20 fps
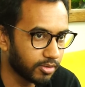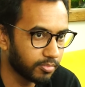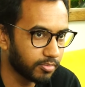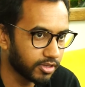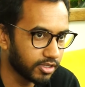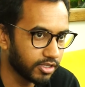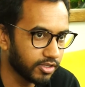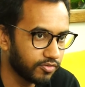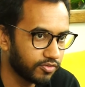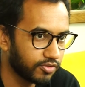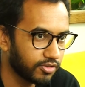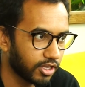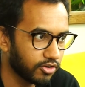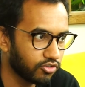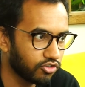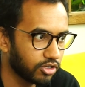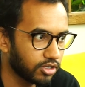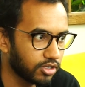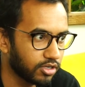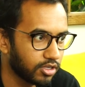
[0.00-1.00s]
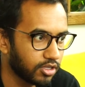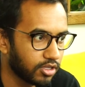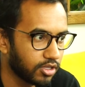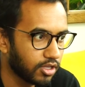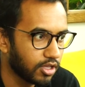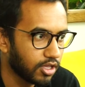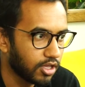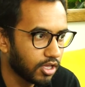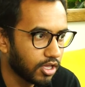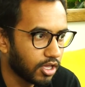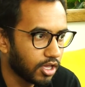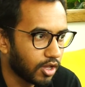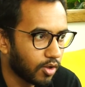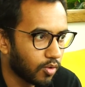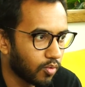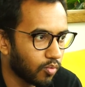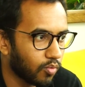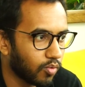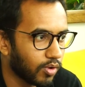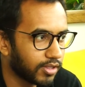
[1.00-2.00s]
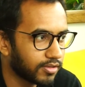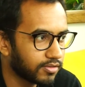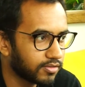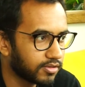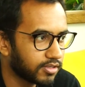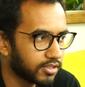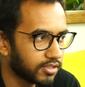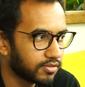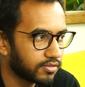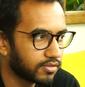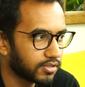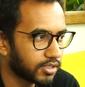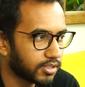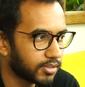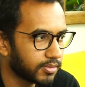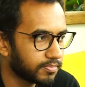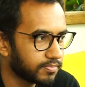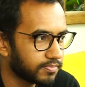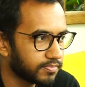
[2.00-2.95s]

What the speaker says: and belief session, was this